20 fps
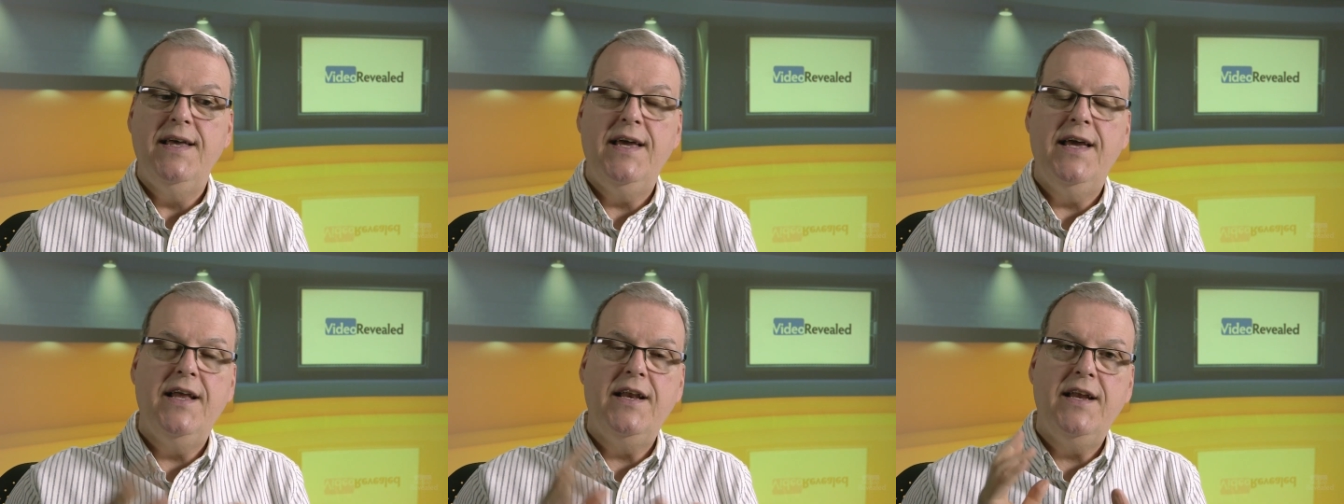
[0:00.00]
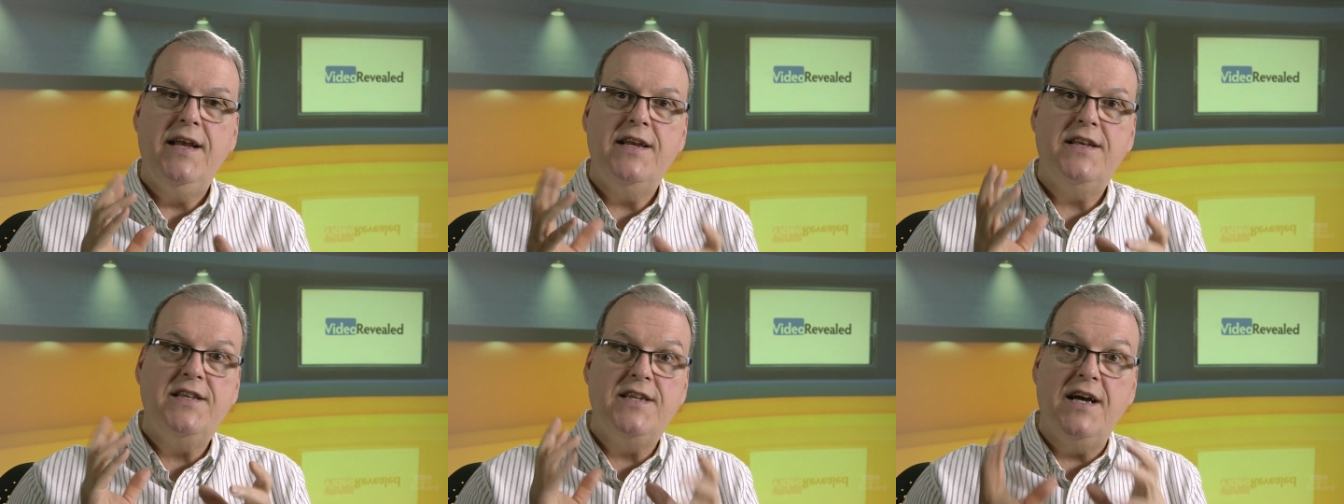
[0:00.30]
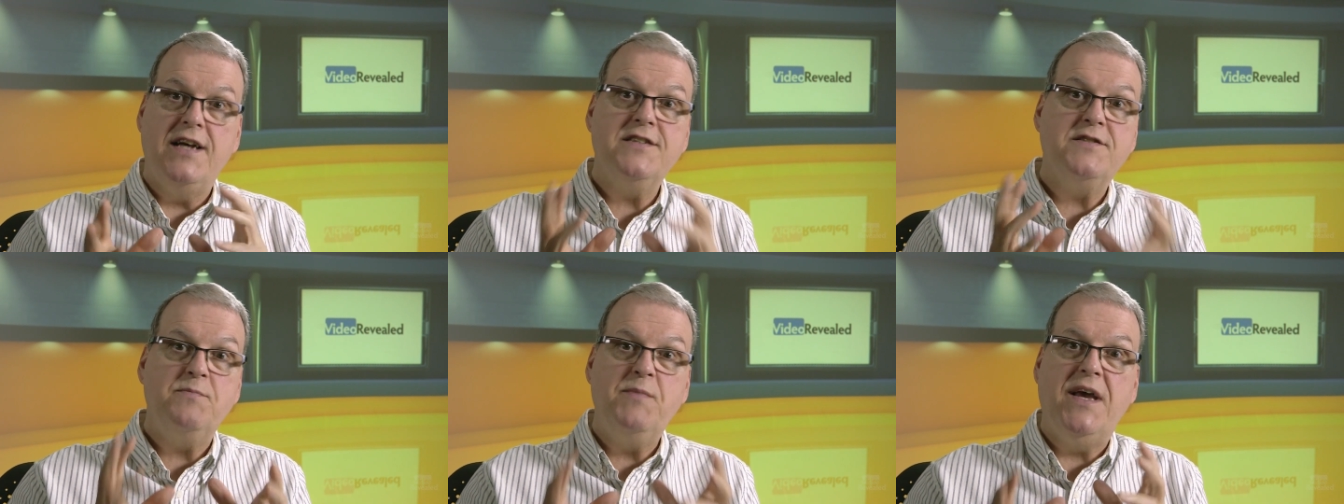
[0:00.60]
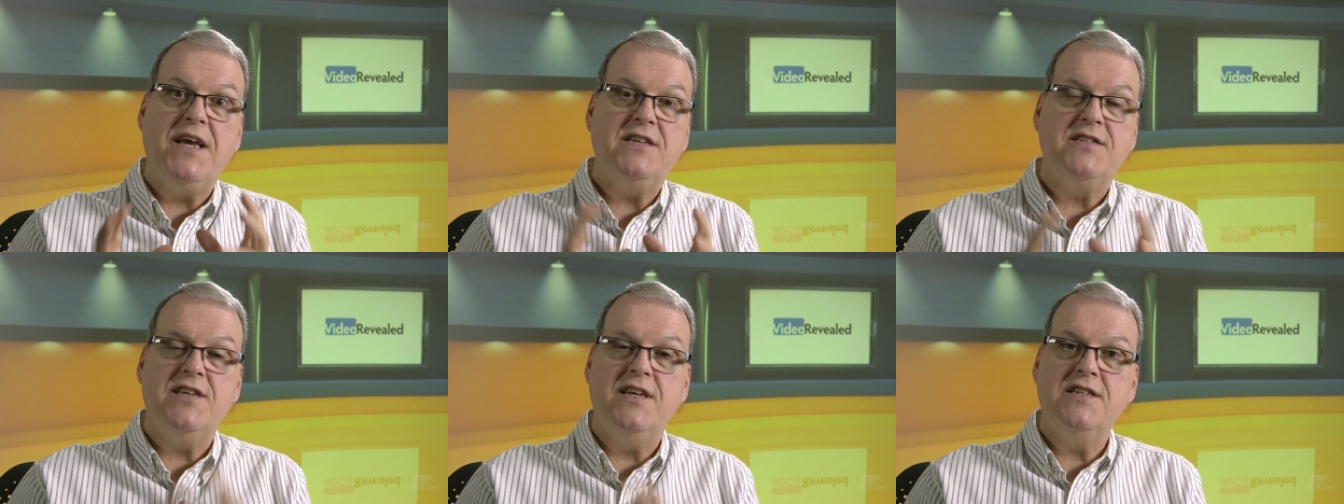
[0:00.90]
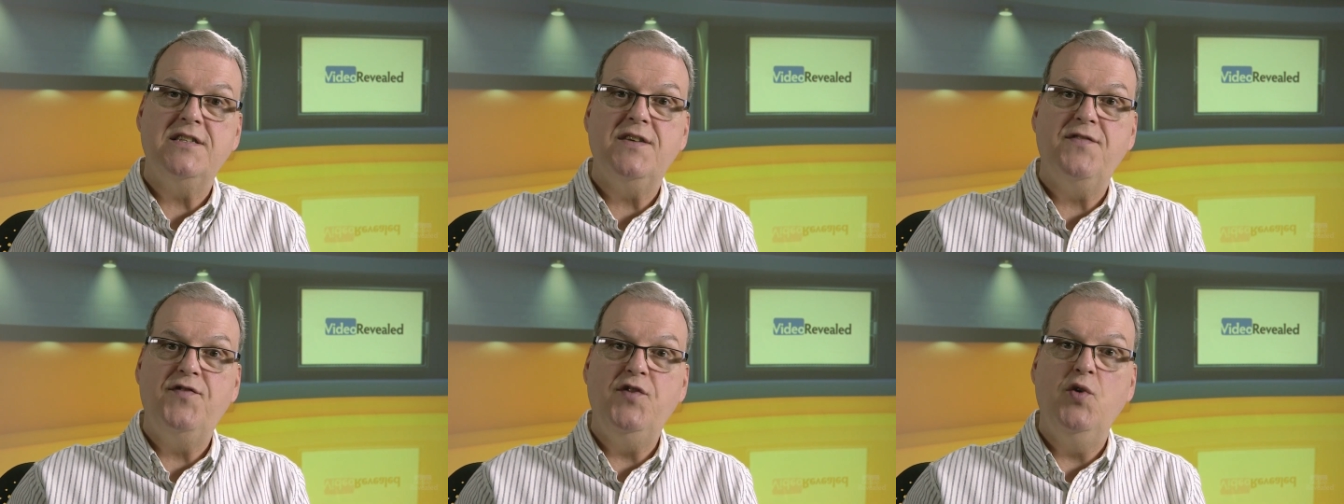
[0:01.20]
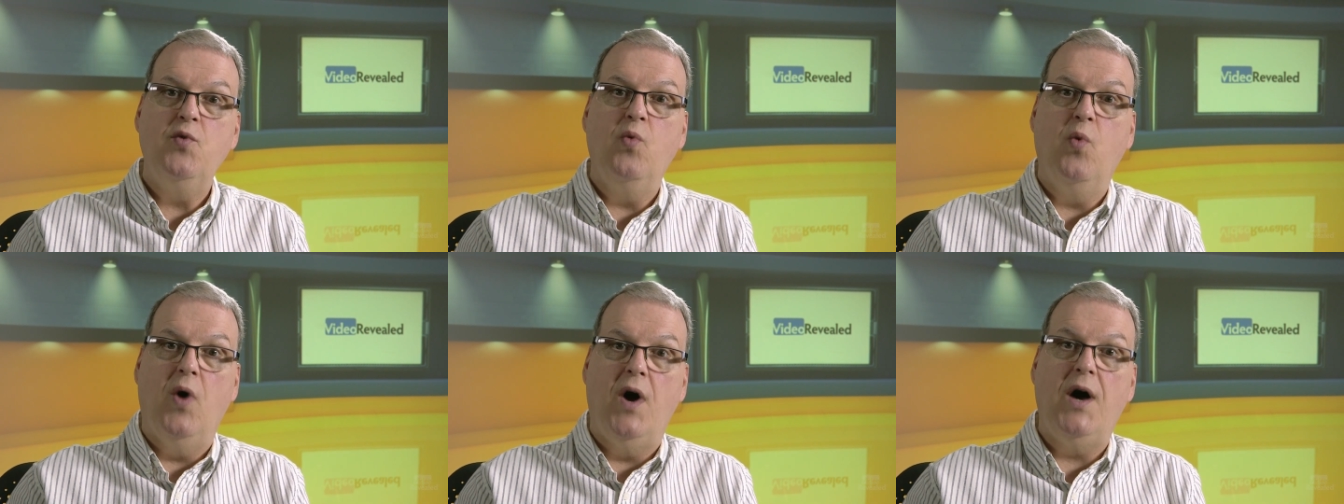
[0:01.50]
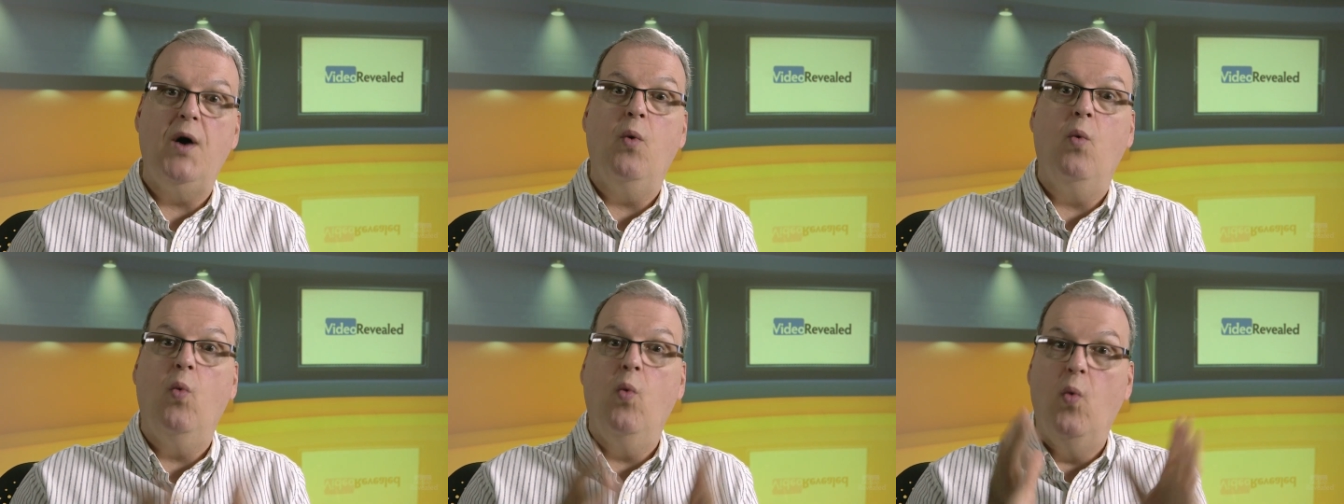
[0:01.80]
It, it does make sense if you
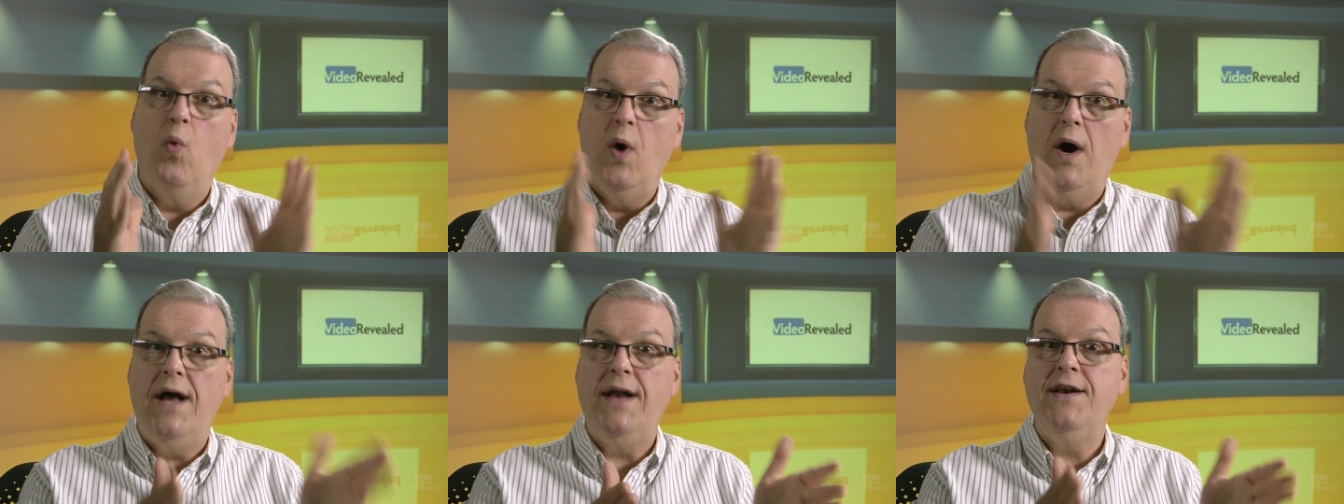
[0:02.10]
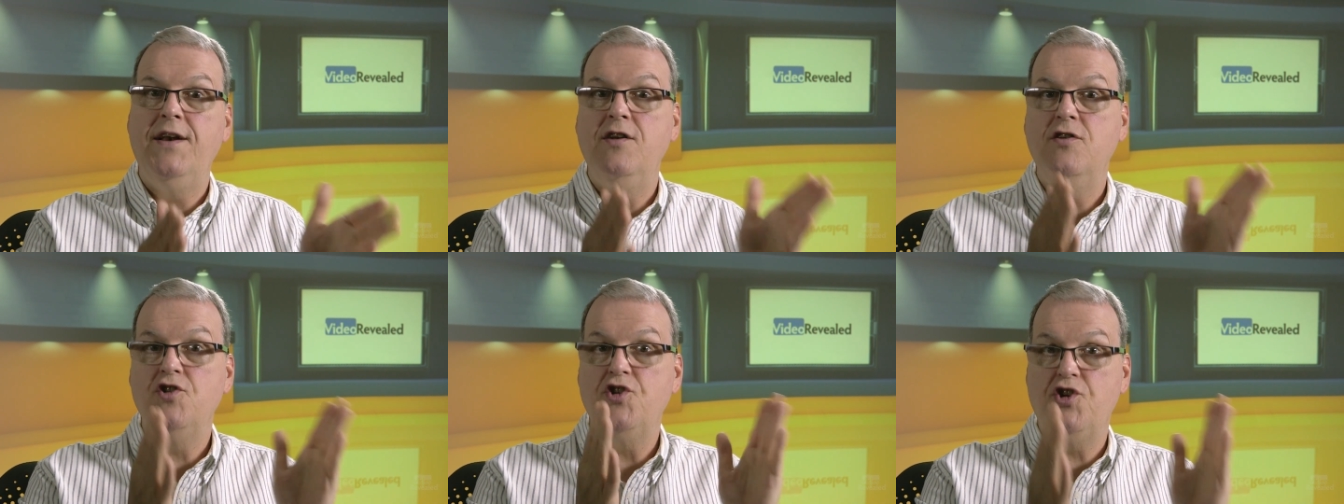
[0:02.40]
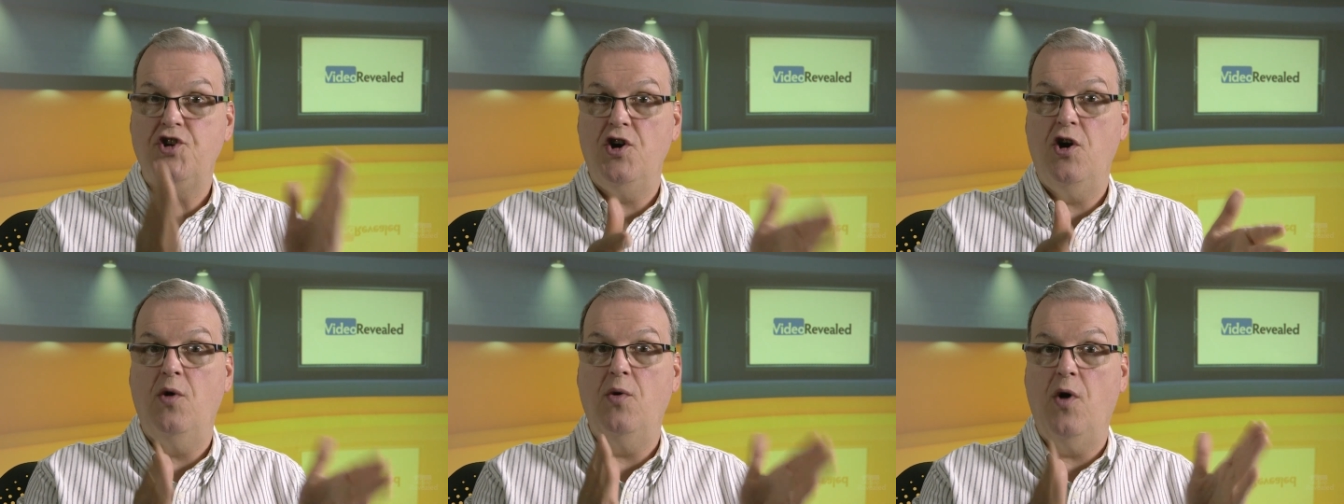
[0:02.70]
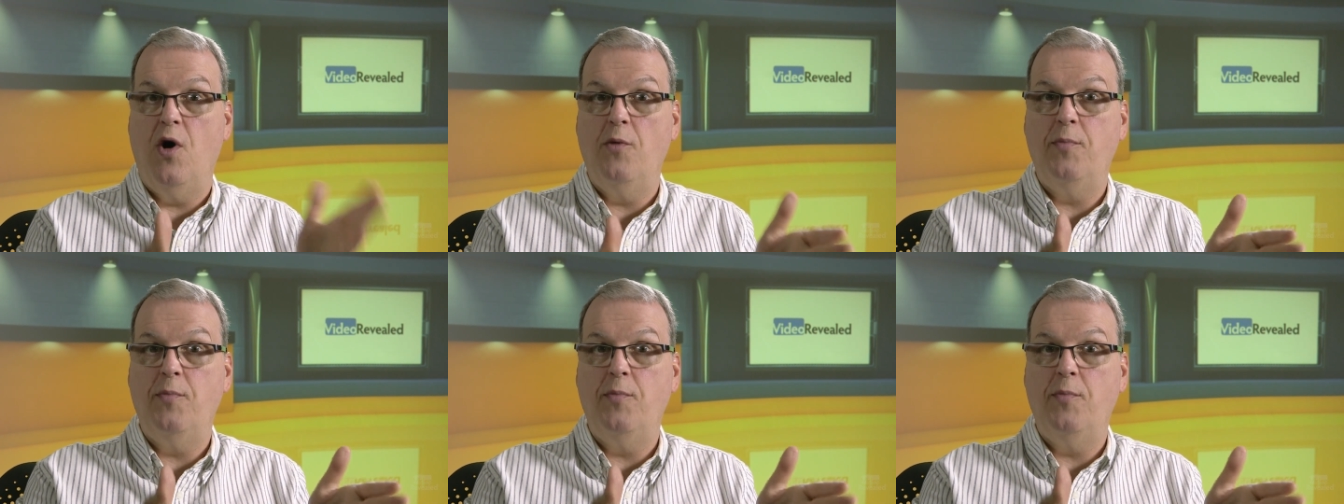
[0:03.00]
want one show